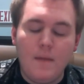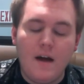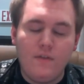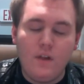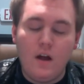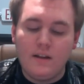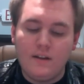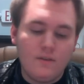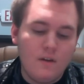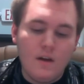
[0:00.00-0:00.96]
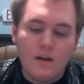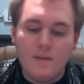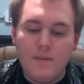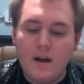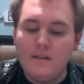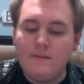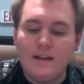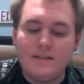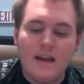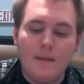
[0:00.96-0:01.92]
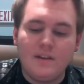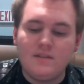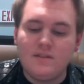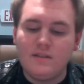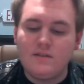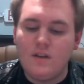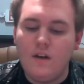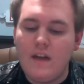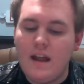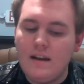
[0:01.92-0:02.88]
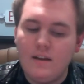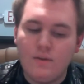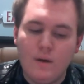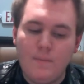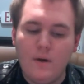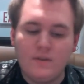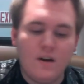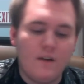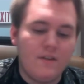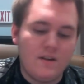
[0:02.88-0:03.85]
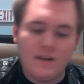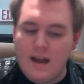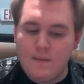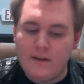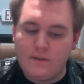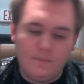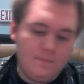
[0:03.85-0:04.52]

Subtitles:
Flawless competitive landscape consists of any 3-post authentic atomizer.